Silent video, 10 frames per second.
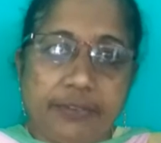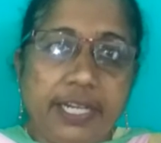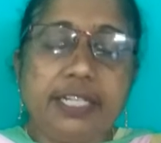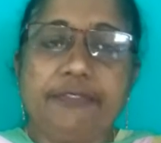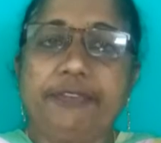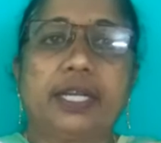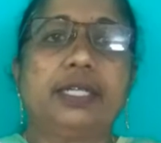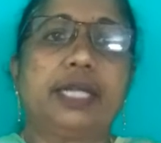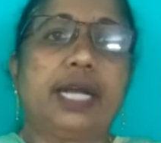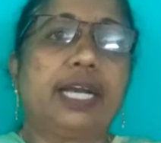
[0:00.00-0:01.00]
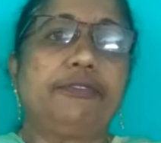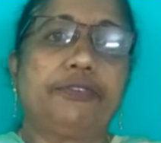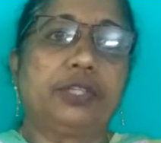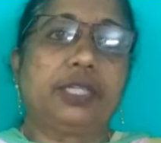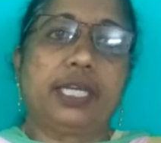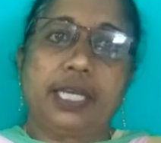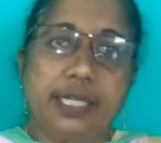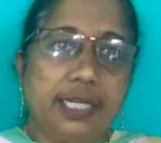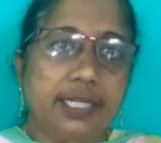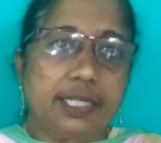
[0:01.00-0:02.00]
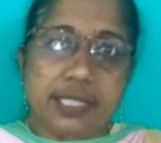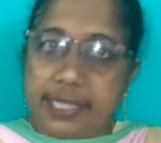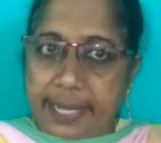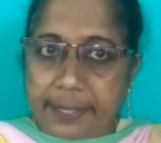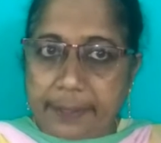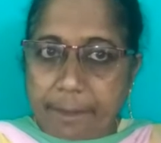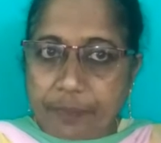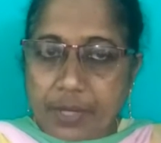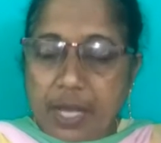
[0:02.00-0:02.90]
very difficult life for the Indians there.